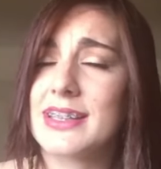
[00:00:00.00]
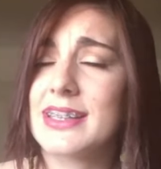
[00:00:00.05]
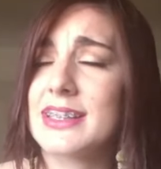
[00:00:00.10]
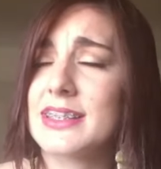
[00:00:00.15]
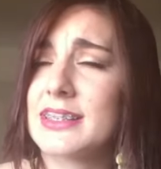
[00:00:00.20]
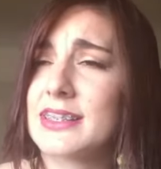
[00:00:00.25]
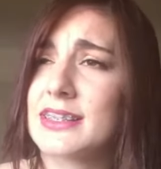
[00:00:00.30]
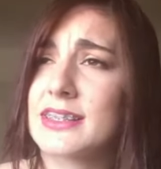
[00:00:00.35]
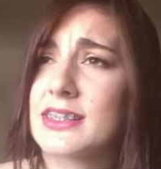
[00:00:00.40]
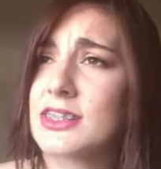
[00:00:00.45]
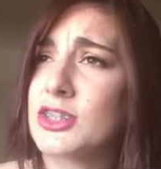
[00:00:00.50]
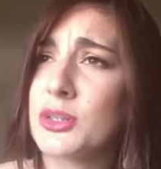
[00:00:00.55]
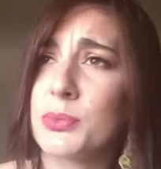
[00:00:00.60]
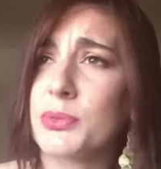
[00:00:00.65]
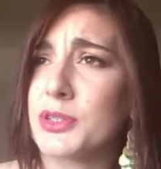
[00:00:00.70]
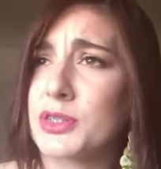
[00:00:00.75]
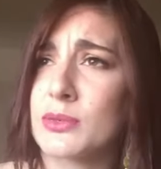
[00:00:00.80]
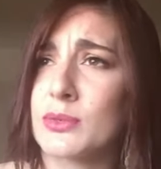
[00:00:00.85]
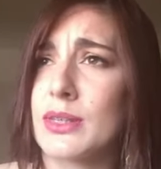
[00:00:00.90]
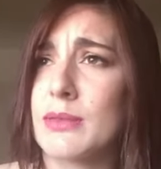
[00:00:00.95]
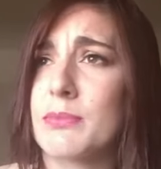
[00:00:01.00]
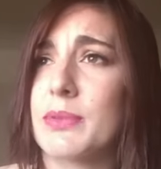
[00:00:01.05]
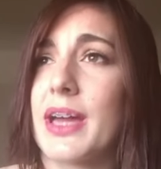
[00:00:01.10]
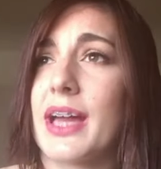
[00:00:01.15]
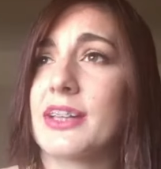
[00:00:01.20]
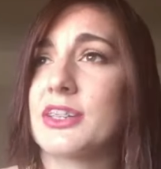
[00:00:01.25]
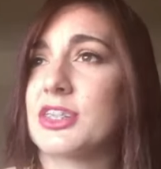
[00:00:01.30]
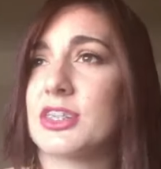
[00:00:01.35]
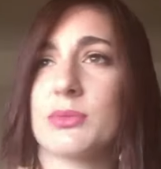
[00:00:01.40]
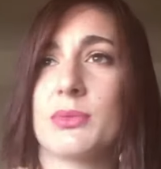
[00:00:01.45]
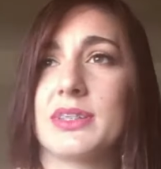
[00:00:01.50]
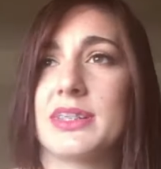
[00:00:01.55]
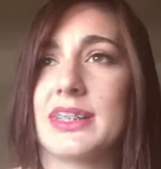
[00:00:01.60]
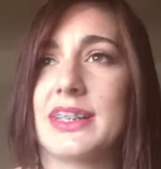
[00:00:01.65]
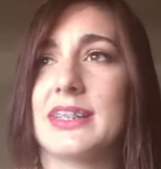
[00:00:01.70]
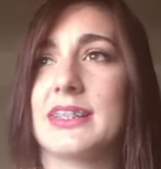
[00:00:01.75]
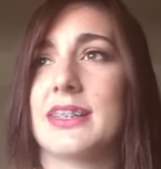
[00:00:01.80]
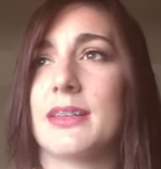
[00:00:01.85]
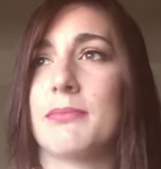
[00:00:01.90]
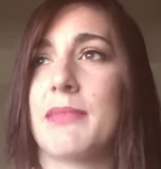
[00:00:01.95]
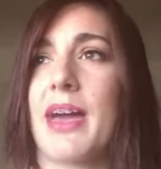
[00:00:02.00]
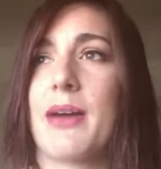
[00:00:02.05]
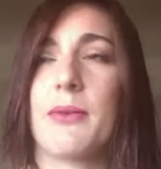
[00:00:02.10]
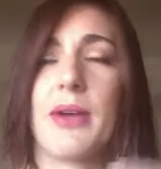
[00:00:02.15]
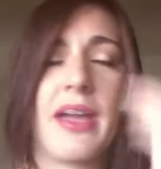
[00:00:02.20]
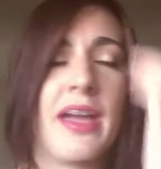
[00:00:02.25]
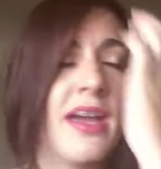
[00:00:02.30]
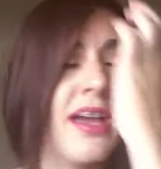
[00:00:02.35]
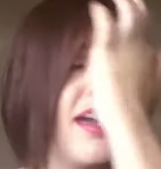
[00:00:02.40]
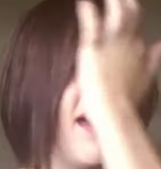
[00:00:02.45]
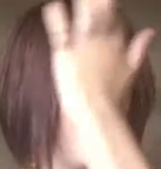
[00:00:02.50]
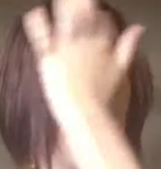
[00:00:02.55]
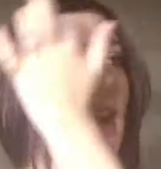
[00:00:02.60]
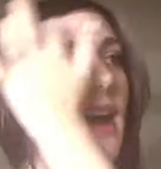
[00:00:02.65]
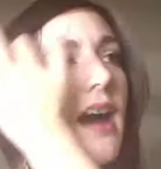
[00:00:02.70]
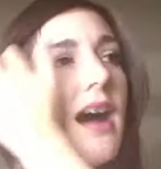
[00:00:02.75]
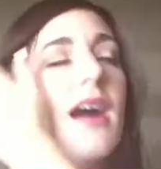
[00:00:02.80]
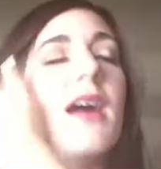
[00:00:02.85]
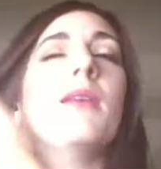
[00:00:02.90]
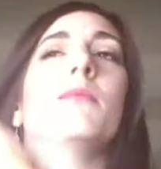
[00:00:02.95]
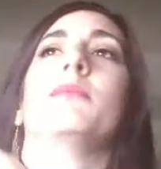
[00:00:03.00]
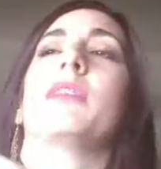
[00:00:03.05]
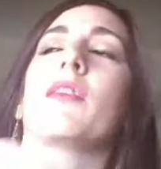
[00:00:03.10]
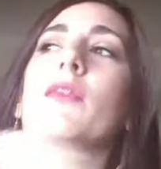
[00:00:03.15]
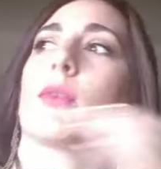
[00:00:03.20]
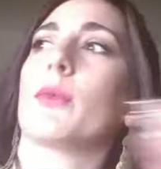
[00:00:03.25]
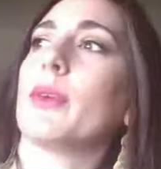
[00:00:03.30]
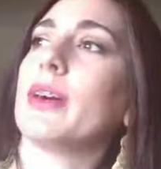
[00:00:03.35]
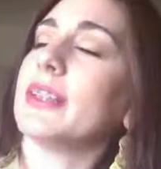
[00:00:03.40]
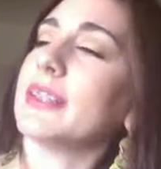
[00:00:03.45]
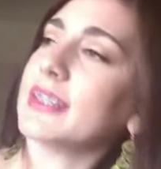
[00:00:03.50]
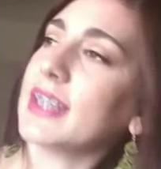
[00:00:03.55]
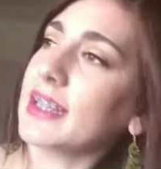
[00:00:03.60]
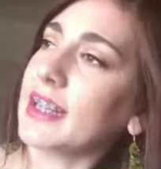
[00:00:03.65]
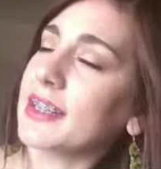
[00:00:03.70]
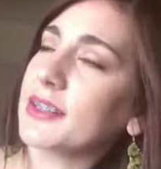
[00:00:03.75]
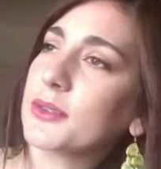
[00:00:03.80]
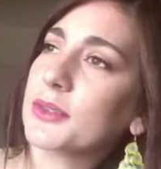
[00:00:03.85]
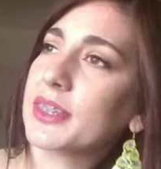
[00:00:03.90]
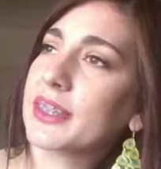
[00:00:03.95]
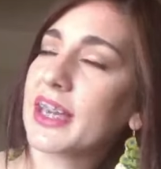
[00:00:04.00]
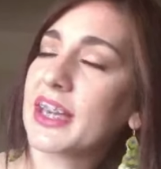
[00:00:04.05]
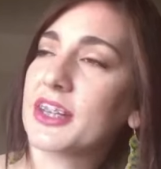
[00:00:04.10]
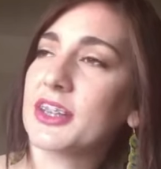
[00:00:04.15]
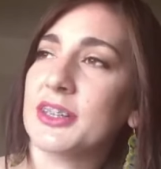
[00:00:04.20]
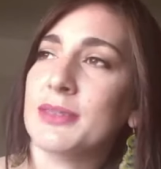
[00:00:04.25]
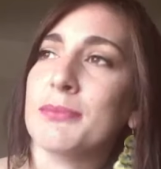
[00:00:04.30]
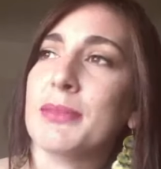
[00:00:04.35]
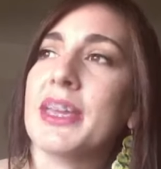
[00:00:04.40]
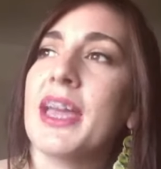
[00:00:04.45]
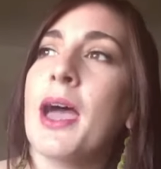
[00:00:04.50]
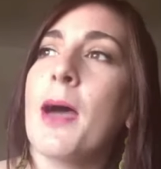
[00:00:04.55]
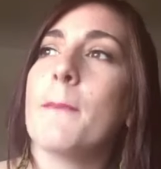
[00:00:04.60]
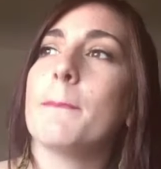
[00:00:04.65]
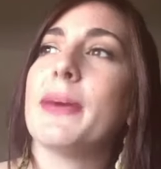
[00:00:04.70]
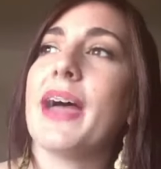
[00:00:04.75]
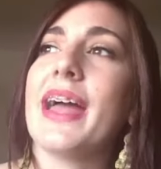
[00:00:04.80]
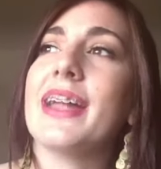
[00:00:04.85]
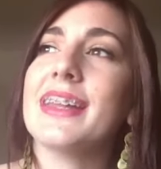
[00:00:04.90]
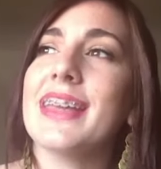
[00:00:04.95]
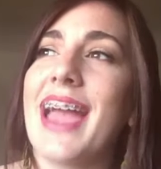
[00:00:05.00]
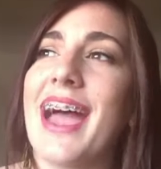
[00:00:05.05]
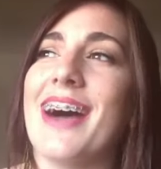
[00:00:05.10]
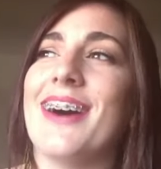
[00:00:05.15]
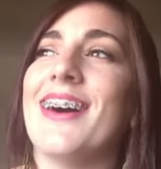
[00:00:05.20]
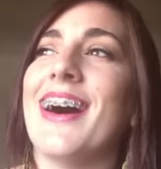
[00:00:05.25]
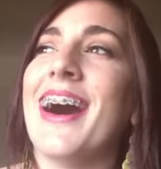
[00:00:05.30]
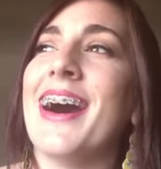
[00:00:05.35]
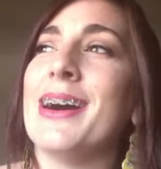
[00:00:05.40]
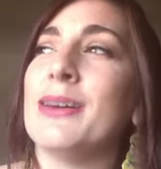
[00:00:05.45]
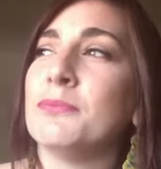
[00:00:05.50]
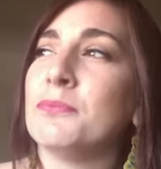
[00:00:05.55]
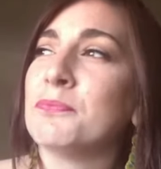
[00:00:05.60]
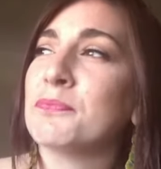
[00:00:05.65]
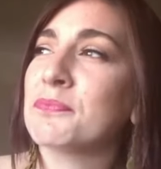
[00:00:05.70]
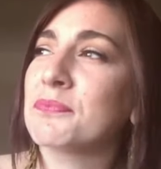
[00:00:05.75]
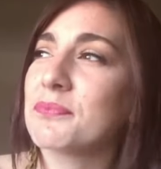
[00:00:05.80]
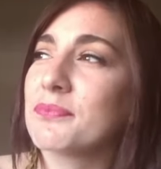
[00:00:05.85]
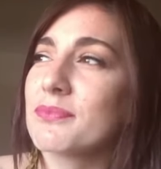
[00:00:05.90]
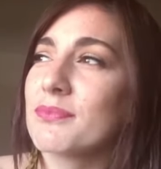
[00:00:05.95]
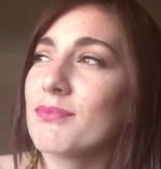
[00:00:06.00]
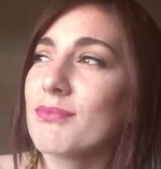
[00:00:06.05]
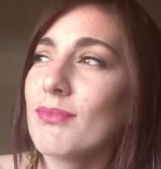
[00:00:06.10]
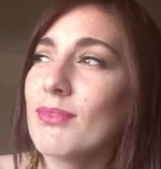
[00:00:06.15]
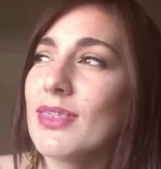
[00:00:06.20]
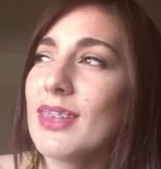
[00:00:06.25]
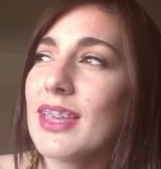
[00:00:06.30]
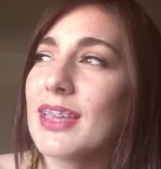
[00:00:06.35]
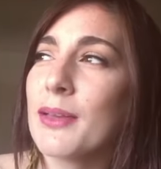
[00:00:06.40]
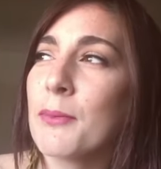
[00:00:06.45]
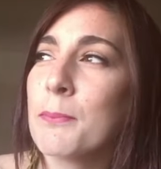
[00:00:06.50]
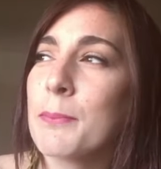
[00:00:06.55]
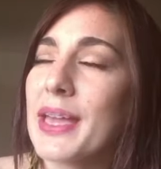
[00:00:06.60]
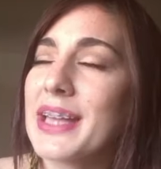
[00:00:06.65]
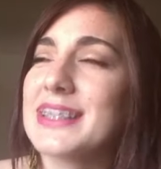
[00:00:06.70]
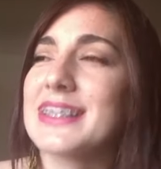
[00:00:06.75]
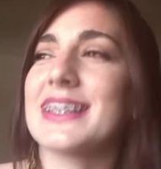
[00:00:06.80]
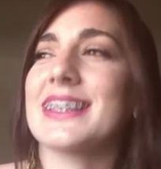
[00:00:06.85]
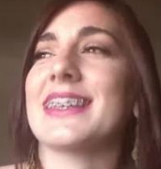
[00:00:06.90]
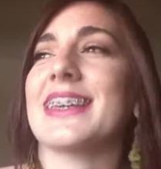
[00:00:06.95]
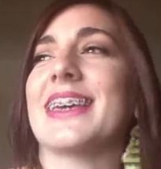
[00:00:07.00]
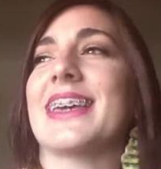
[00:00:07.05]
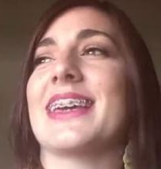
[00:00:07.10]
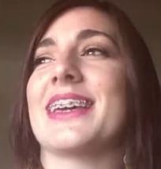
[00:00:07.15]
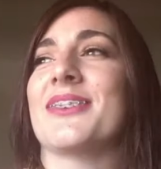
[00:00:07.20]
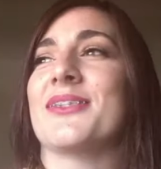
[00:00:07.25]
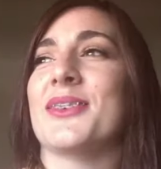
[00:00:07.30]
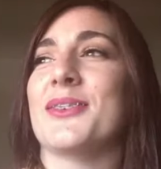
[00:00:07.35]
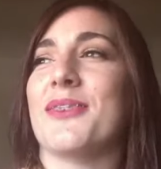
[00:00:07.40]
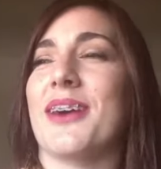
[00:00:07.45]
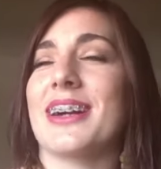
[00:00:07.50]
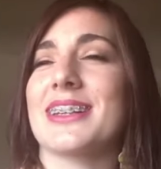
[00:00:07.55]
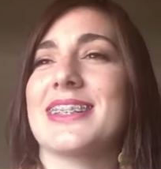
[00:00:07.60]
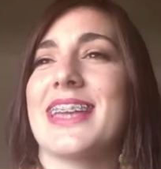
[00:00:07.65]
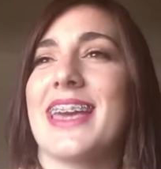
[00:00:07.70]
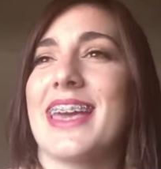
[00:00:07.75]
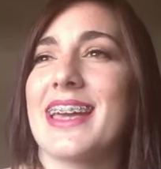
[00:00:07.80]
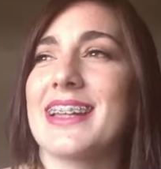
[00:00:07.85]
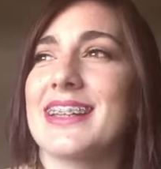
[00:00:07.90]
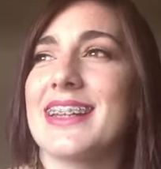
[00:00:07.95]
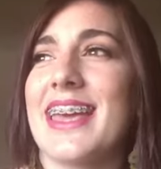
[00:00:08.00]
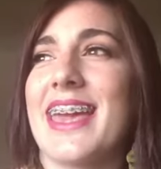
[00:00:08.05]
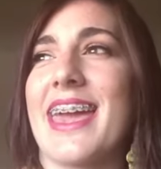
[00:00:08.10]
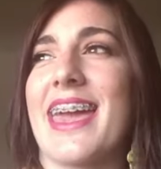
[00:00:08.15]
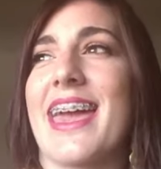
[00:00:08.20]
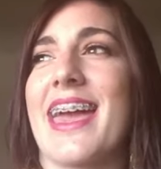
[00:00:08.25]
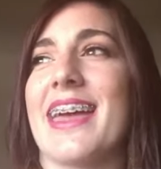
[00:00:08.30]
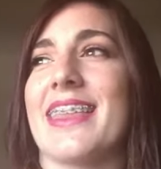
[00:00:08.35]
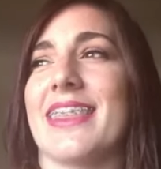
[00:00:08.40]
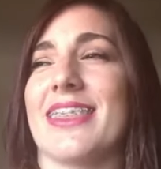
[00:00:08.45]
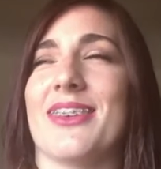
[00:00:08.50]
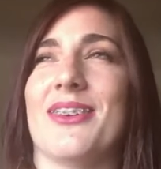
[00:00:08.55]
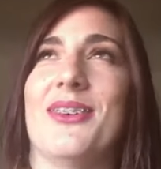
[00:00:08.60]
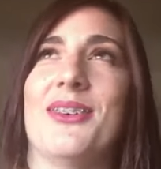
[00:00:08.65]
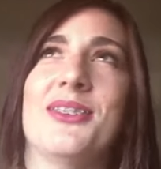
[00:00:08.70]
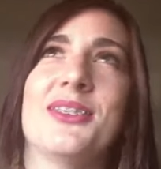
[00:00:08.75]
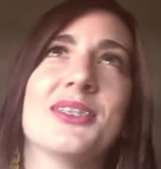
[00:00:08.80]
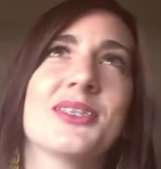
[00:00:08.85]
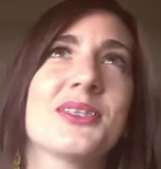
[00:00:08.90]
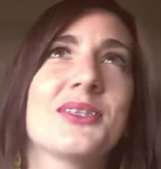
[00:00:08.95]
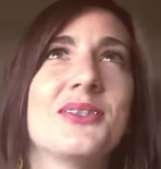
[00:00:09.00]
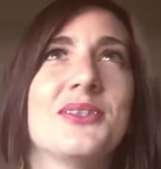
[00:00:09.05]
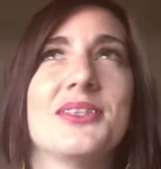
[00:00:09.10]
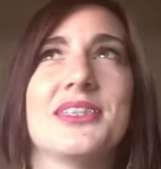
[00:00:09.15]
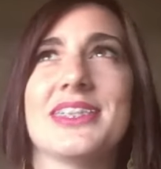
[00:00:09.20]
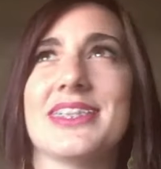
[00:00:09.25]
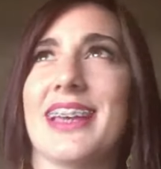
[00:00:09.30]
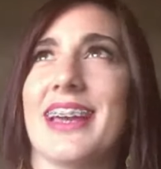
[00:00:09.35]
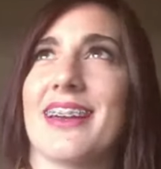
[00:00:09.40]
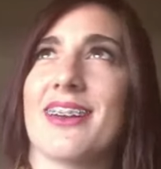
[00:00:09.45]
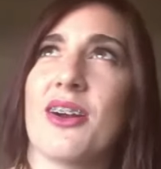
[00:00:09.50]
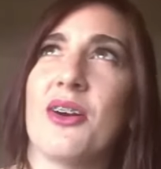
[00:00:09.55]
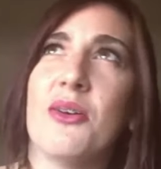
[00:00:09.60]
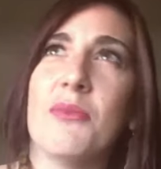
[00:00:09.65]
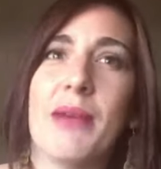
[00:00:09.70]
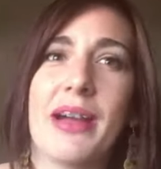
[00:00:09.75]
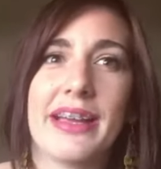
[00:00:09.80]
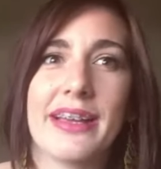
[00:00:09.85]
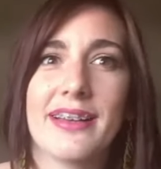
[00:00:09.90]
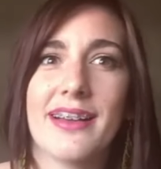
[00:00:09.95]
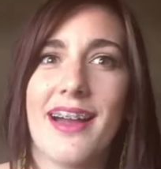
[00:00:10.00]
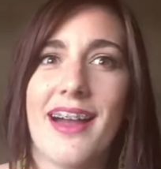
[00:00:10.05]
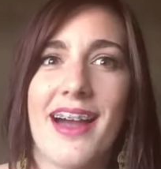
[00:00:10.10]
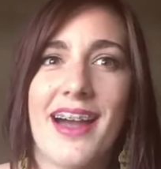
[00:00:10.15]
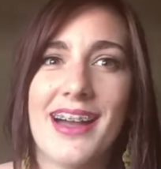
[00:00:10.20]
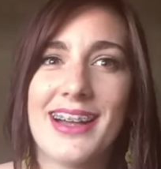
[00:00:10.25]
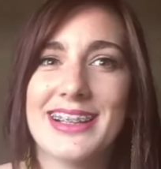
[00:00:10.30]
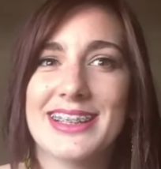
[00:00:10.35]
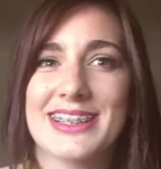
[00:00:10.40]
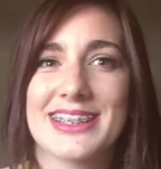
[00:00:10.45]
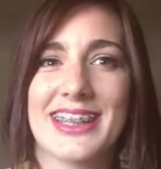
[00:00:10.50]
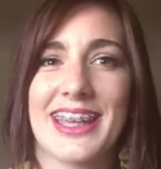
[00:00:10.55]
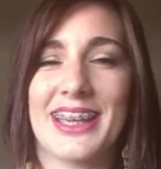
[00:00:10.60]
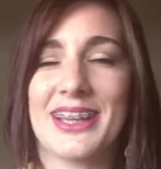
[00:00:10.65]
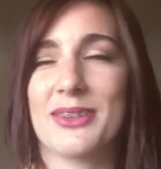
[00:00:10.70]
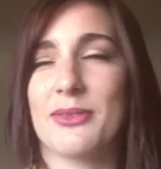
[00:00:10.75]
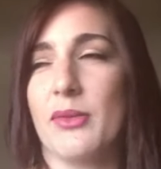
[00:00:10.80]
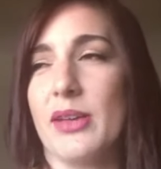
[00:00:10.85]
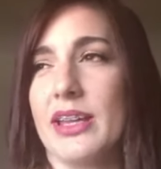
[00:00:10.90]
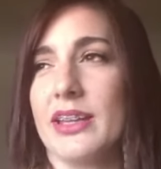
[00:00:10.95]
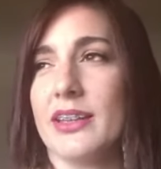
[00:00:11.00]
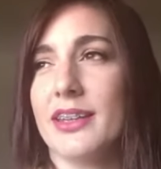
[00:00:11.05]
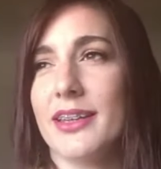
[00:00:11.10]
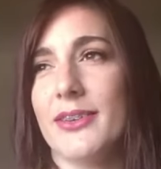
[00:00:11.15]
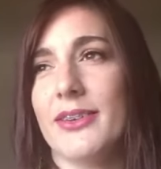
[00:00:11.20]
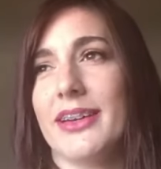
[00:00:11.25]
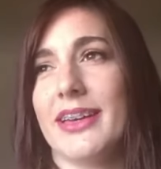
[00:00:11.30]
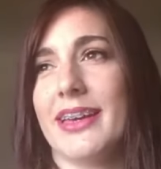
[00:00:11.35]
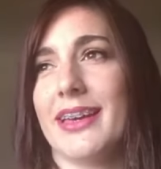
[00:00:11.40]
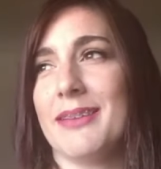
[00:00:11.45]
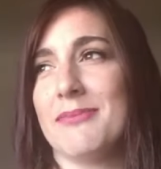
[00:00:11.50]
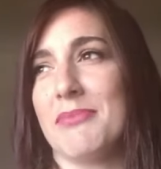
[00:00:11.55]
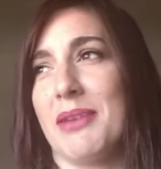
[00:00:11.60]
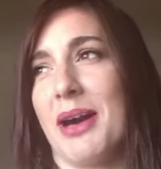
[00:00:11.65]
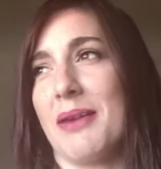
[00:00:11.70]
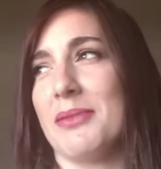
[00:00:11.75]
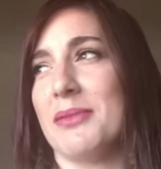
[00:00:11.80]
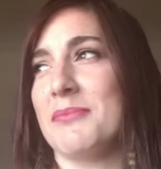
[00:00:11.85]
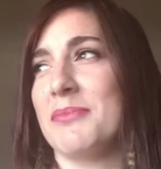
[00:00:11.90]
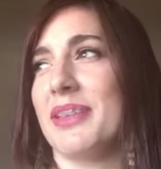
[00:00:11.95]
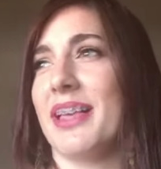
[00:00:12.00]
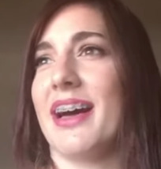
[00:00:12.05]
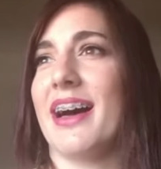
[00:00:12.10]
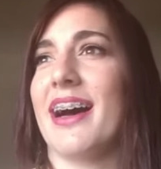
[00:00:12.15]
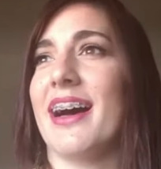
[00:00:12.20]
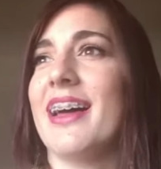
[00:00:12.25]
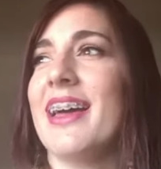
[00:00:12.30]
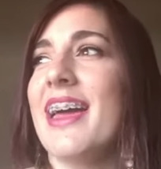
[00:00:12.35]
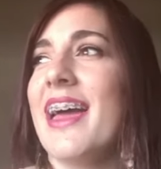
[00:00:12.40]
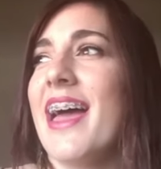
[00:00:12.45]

He's super sweet, but I just wasn't into him that way. Never was, and I don't think I could be. But anyhow, basically, we walked hand in hand, and the whole school was like, oh my gosh, like, we knew it, blah, blah, blah.